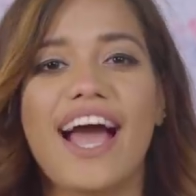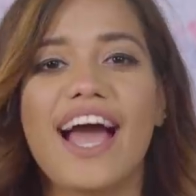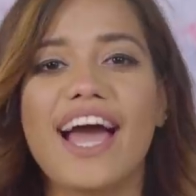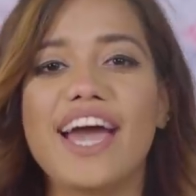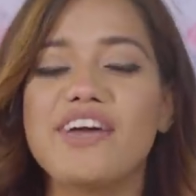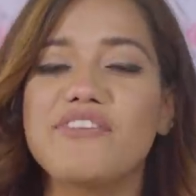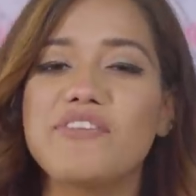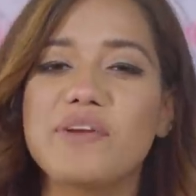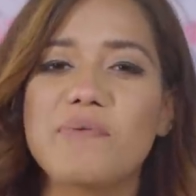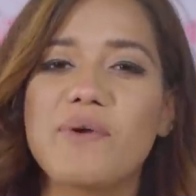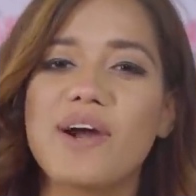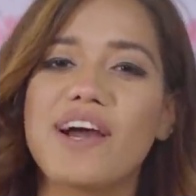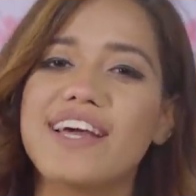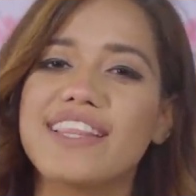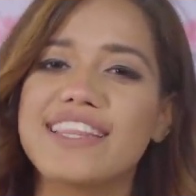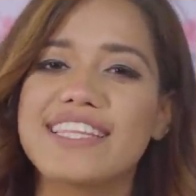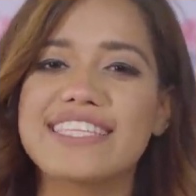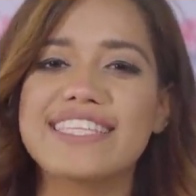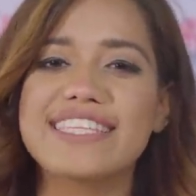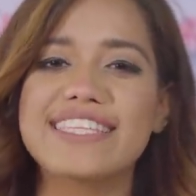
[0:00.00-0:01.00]
Hi
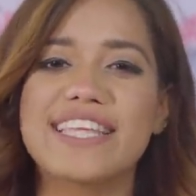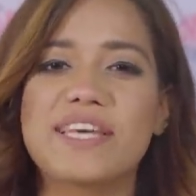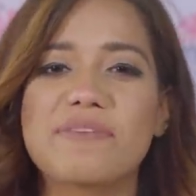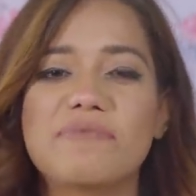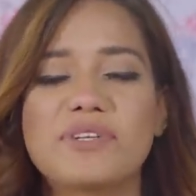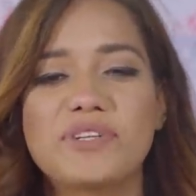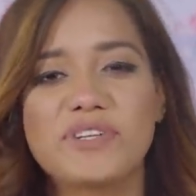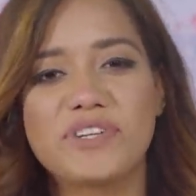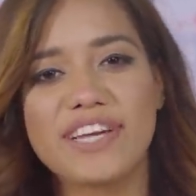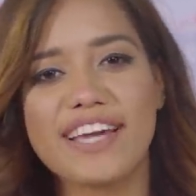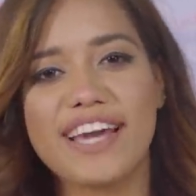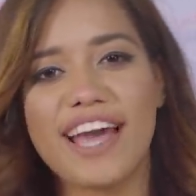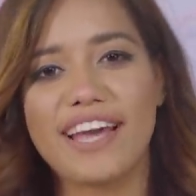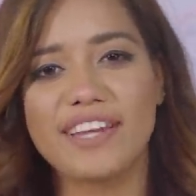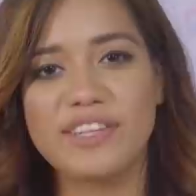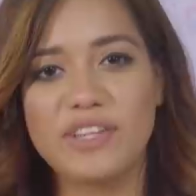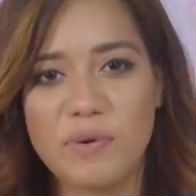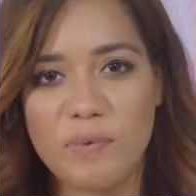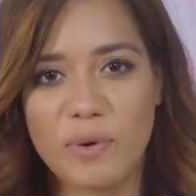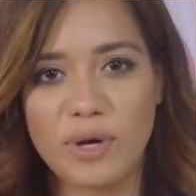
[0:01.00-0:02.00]
everyone, this is Debasree
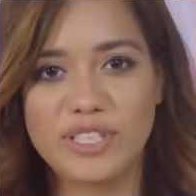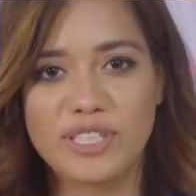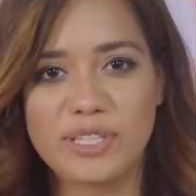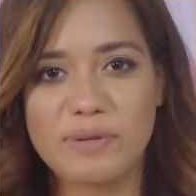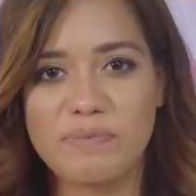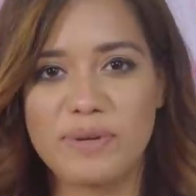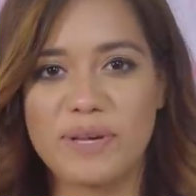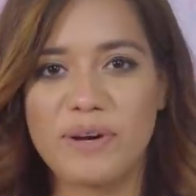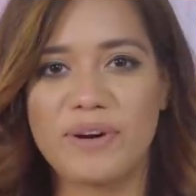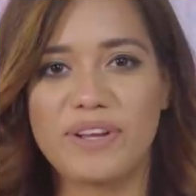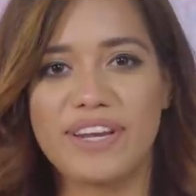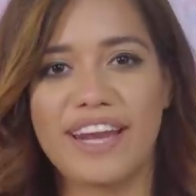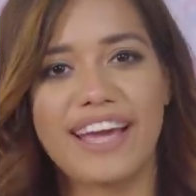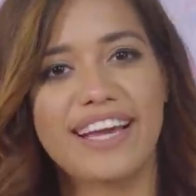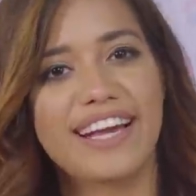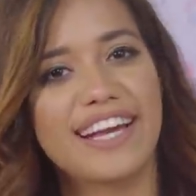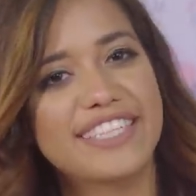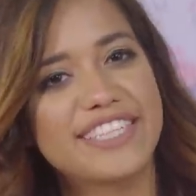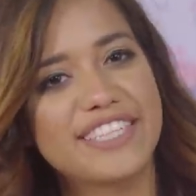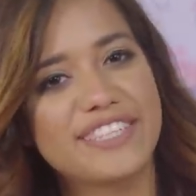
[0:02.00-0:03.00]
and you're watching me on
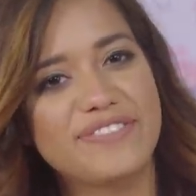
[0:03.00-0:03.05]
Nykaa